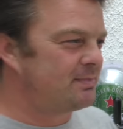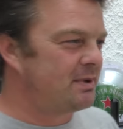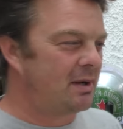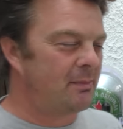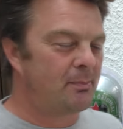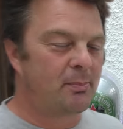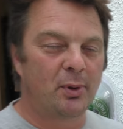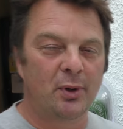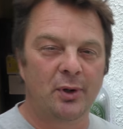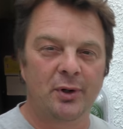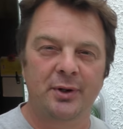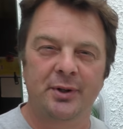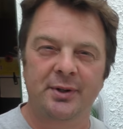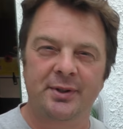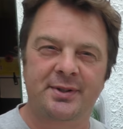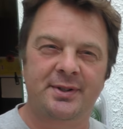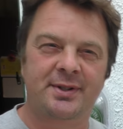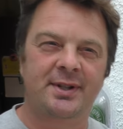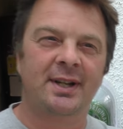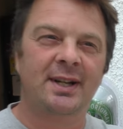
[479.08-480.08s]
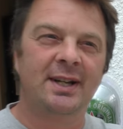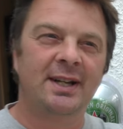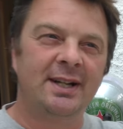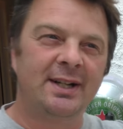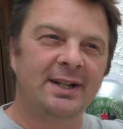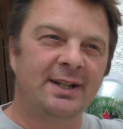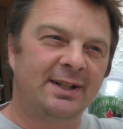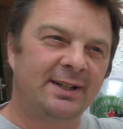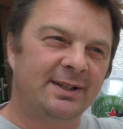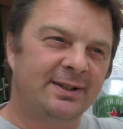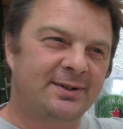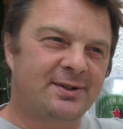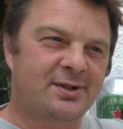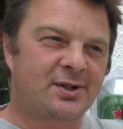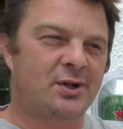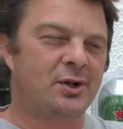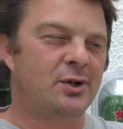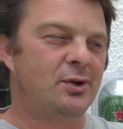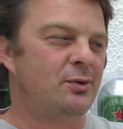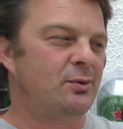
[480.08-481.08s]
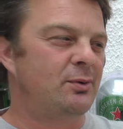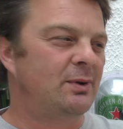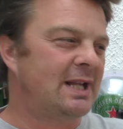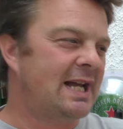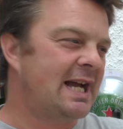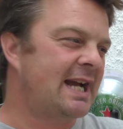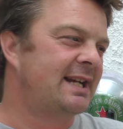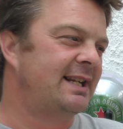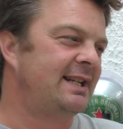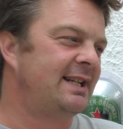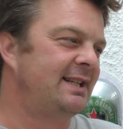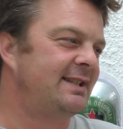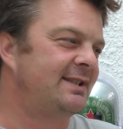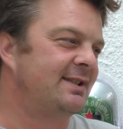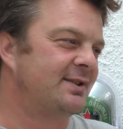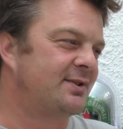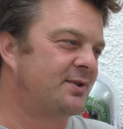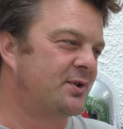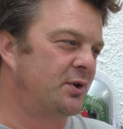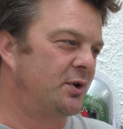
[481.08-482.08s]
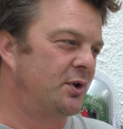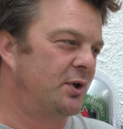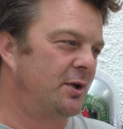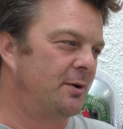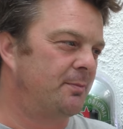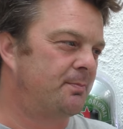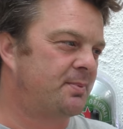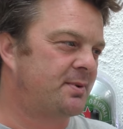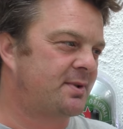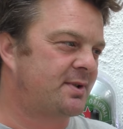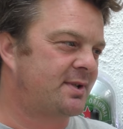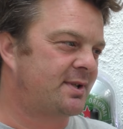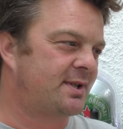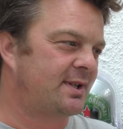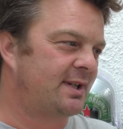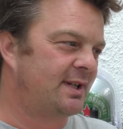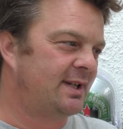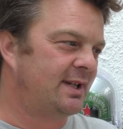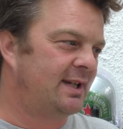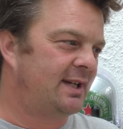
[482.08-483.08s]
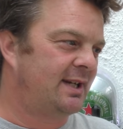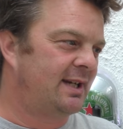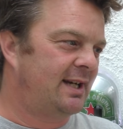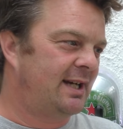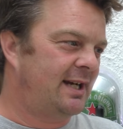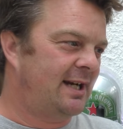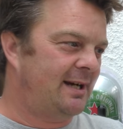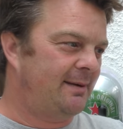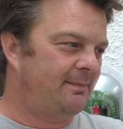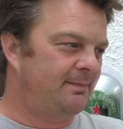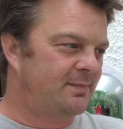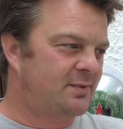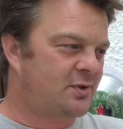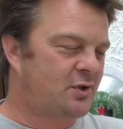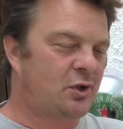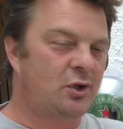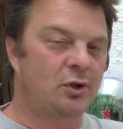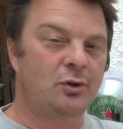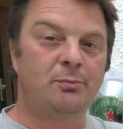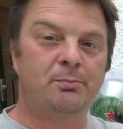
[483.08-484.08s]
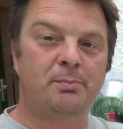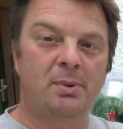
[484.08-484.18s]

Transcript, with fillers: IPA. I bought two Lagunitas torps, um, two